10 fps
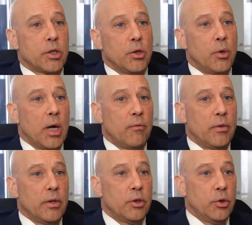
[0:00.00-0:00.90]
you have
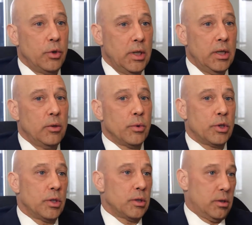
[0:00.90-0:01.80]
the duty, which
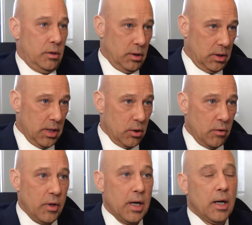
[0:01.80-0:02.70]
is the standard
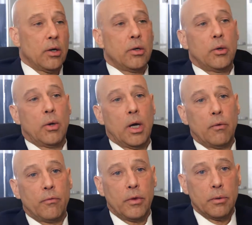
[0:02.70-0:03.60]
of care. You
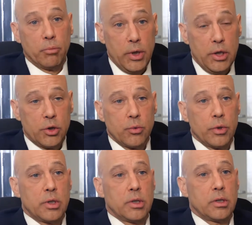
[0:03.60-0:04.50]
have the breach,
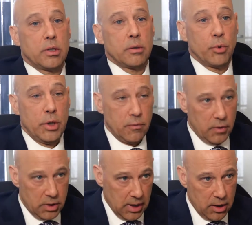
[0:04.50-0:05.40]
which is the breach of the
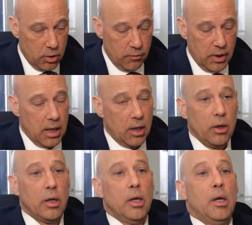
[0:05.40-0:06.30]
standard of care.
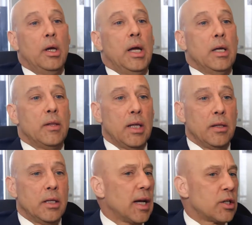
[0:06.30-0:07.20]
And then
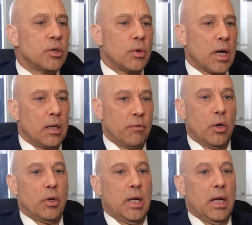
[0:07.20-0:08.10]
the next 2 kind of go
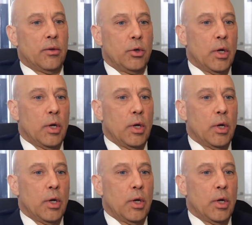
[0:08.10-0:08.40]
together. You